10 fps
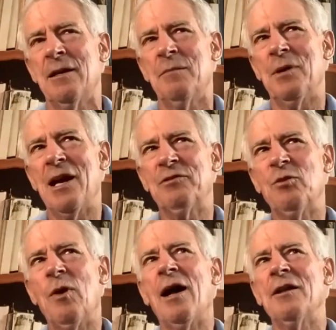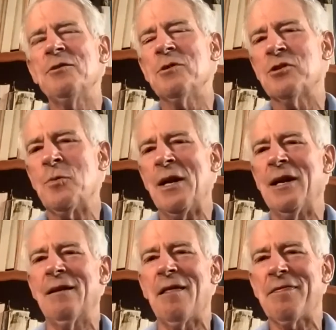But after a while, you
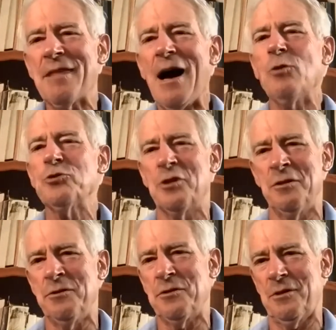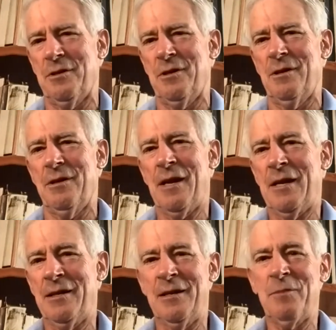accumulate thousands,
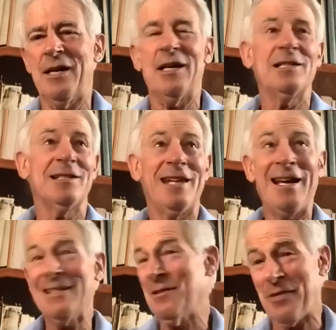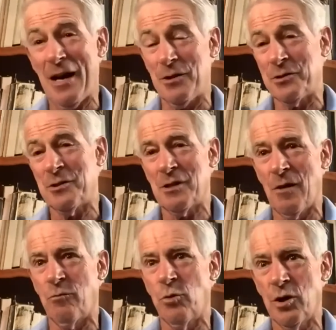and in my case, tens of thousands
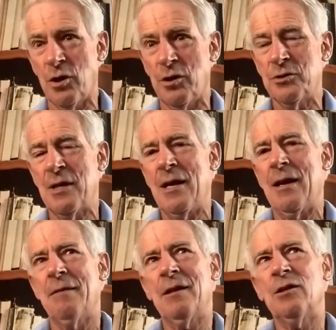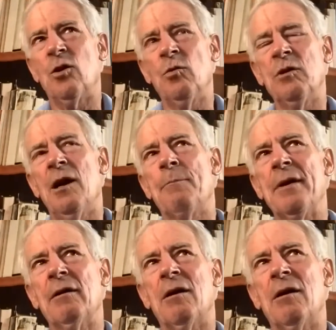of words that don't
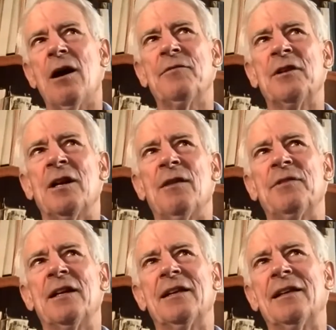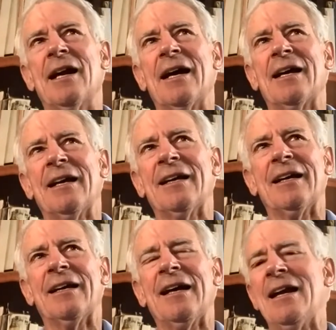appear often enough that I
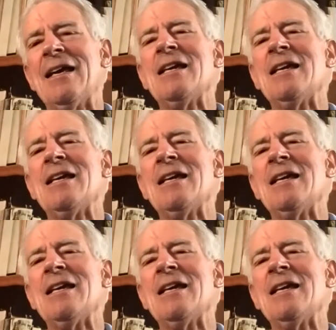kind of